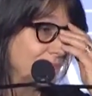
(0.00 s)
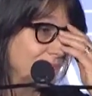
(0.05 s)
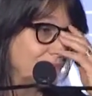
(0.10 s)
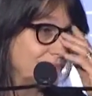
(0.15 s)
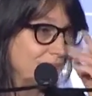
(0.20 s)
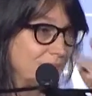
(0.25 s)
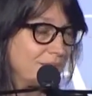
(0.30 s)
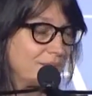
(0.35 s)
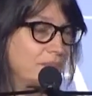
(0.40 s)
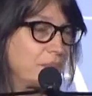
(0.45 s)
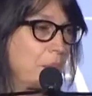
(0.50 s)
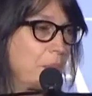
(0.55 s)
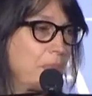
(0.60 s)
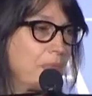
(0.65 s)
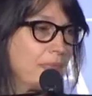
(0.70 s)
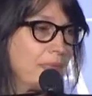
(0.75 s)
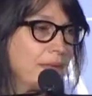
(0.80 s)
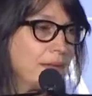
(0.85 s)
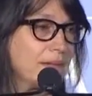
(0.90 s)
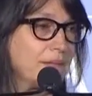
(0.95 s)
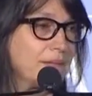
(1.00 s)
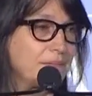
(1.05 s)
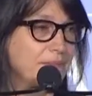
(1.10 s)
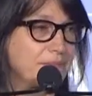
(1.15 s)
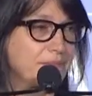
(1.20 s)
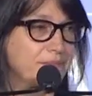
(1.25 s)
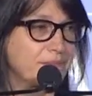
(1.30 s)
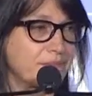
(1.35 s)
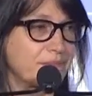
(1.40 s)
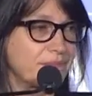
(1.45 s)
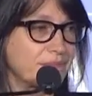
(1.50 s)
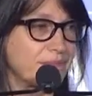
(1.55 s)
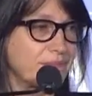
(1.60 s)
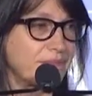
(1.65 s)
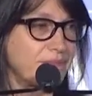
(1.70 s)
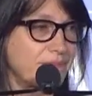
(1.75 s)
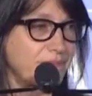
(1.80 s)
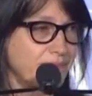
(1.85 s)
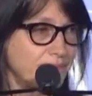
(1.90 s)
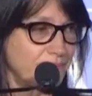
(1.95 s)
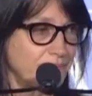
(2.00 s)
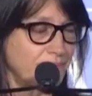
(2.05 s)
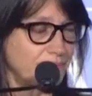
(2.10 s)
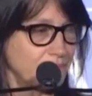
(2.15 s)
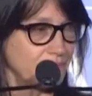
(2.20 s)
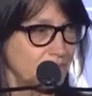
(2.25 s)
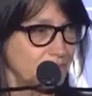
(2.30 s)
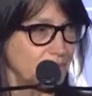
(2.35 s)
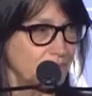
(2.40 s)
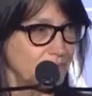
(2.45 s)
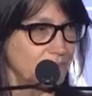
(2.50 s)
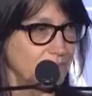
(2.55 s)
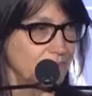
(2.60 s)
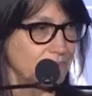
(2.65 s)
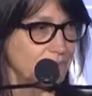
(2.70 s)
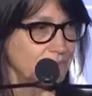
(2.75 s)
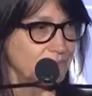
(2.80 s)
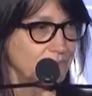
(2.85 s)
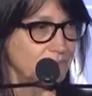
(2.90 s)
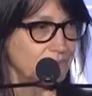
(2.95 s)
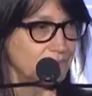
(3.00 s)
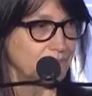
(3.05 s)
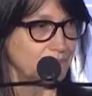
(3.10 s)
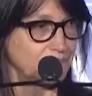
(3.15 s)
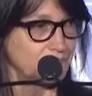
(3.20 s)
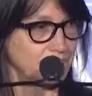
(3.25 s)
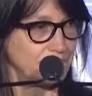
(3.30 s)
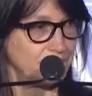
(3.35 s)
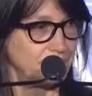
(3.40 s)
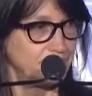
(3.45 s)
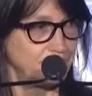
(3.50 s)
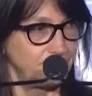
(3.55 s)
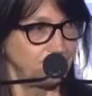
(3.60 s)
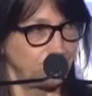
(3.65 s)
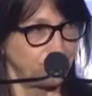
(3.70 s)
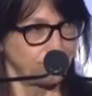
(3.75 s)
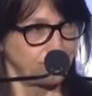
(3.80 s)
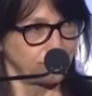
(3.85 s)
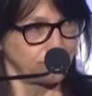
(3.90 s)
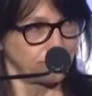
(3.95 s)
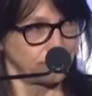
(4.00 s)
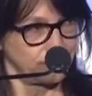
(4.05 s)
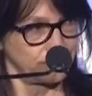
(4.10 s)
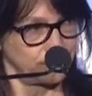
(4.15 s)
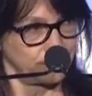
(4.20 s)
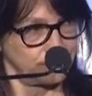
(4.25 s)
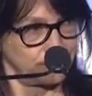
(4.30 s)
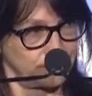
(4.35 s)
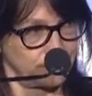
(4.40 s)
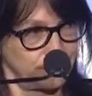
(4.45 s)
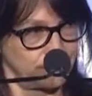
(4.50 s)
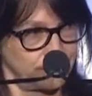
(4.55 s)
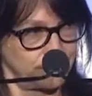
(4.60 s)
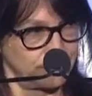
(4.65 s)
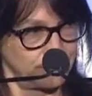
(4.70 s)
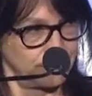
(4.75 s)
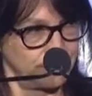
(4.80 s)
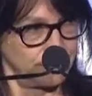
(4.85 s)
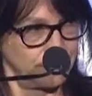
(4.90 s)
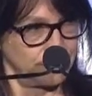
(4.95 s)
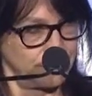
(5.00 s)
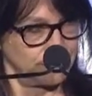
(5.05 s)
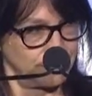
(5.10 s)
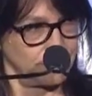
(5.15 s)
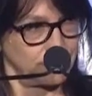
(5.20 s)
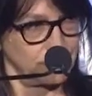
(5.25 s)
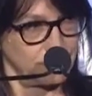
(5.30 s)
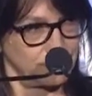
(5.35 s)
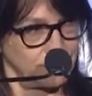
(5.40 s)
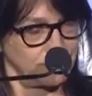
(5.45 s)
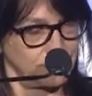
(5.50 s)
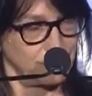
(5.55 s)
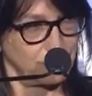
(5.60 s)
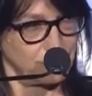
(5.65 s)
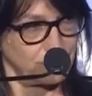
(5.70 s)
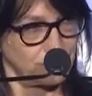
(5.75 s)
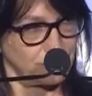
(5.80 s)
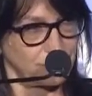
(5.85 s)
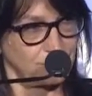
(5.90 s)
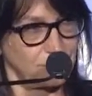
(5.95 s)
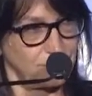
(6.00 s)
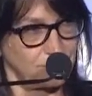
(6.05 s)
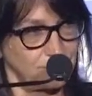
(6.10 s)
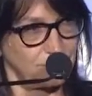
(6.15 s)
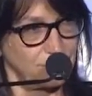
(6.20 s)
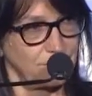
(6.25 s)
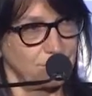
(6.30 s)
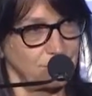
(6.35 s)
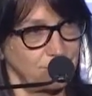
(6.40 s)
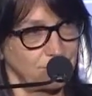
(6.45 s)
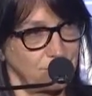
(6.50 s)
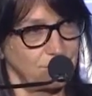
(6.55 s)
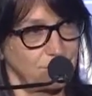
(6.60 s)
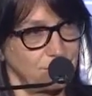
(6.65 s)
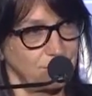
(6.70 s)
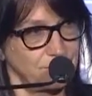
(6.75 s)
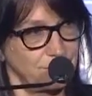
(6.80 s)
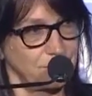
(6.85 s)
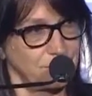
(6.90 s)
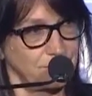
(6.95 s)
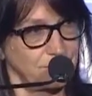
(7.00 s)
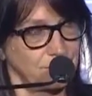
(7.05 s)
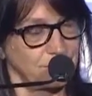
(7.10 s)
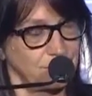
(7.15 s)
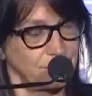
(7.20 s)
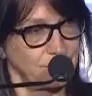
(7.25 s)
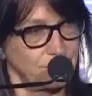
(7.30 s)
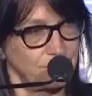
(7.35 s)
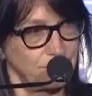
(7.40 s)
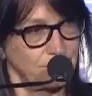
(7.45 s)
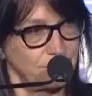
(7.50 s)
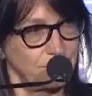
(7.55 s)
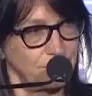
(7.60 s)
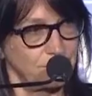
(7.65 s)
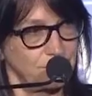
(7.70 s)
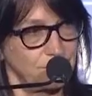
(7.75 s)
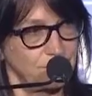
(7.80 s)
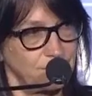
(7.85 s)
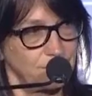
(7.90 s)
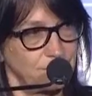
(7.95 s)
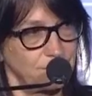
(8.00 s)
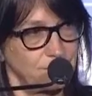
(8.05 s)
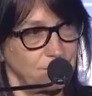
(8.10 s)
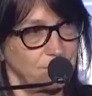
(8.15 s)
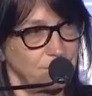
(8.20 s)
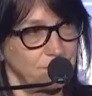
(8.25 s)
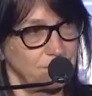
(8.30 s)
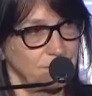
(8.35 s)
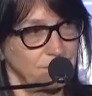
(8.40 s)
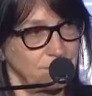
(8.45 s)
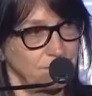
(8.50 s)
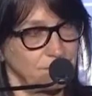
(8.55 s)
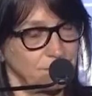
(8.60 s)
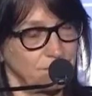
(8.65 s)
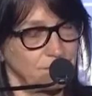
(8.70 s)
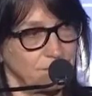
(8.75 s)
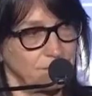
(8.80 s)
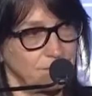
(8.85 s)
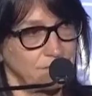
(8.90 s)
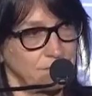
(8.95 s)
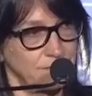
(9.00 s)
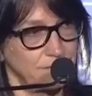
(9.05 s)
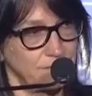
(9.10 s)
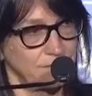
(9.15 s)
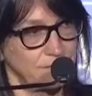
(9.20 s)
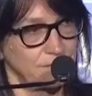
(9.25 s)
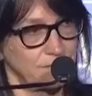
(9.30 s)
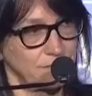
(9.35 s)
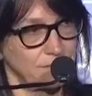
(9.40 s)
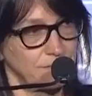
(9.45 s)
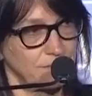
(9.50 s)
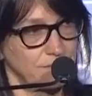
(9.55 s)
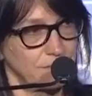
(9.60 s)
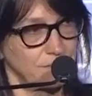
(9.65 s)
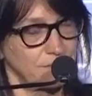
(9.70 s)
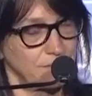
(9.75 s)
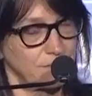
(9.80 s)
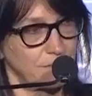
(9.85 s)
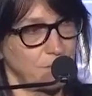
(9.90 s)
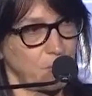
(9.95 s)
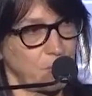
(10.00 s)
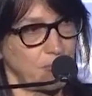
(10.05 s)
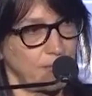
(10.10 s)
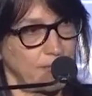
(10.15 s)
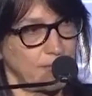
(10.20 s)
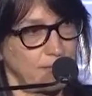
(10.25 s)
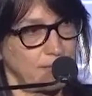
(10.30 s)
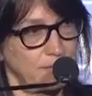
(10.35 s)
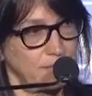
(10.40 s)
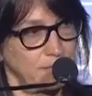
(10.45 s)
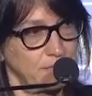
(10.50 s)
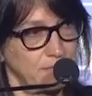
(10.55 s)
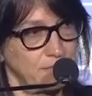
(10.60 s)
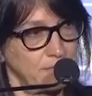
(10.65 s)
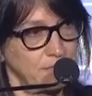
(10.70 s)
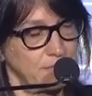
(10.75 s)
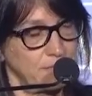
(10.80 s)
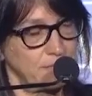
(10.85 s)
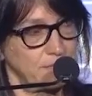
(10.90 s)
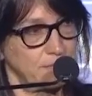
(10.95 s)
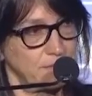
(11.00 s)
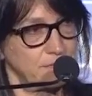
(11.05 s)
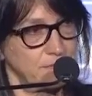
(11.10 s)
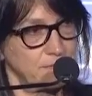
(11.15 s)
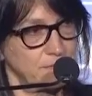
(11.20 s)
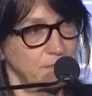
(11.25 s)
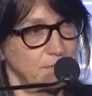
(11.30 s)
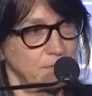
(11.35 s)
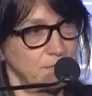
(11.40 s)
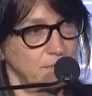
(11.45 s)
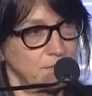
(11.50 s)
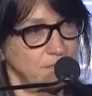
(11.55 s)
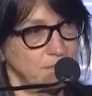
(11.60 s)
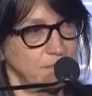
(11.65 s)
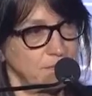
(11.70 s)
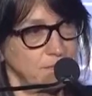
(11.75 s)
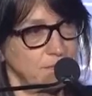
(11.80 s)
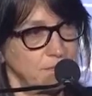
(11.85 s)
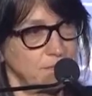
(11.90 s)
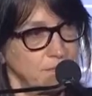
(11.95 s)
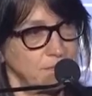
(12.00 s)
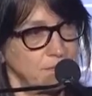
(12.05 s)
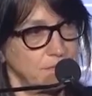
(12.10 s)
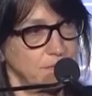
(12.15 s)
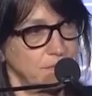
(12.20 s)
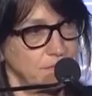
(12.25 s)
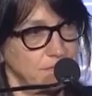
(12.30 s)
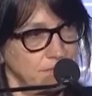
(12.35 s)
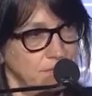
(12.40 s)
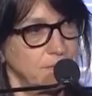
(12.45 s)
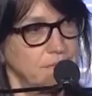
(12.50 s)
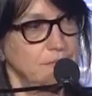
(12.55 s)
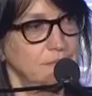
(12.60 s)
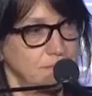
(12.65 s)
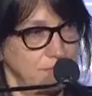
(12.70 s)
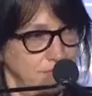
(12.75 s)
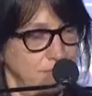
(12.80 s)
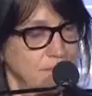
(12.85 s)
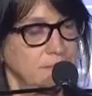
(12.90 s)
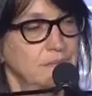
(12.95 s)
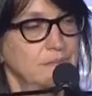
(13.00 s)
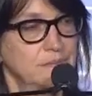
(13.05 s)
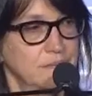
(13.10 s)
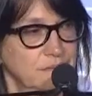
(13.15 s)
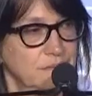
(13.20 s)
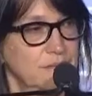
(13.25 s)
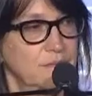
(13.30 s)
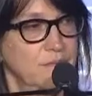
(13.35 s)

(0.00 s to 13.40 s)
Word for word: um, I'm wondering, given the absence of a really viable government over the decades, and the fact, one of the things that you've mentioned over the years um, is that Haiti's known as the Republic of N G Os. There are